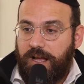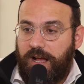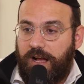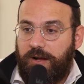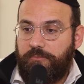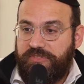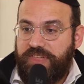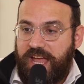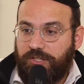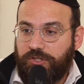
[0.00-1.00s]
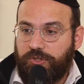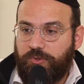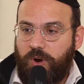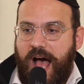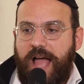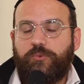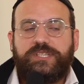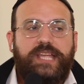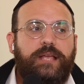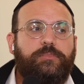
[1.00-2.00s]
than you, I
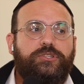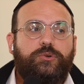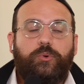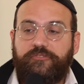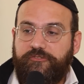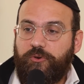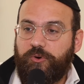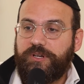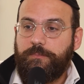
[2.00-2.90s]
was able to afford a